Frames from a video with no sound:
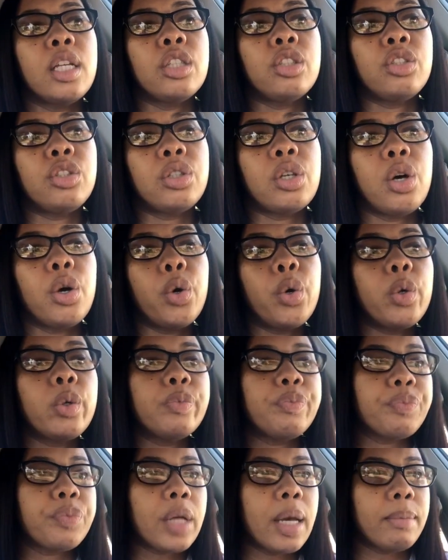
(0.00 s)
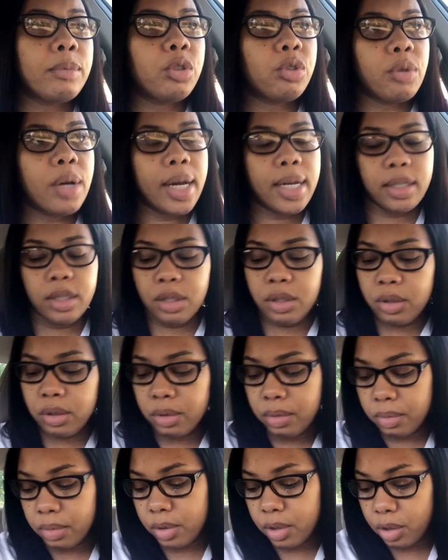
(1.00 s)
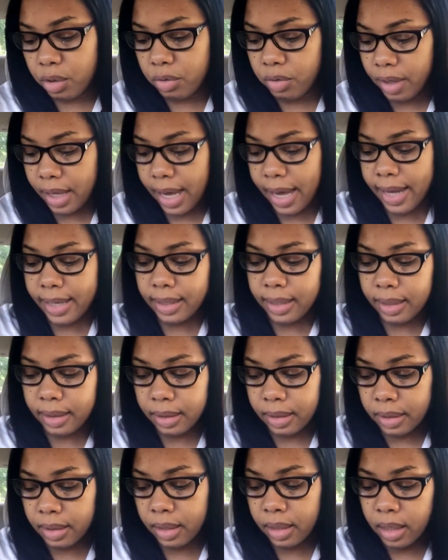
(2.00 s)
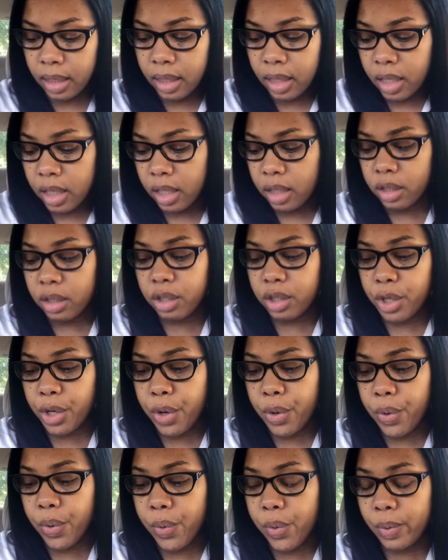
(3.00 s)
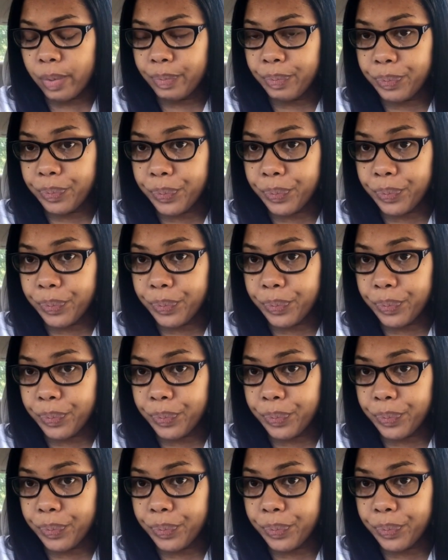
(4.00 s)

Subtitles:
So I'm trying to do that. So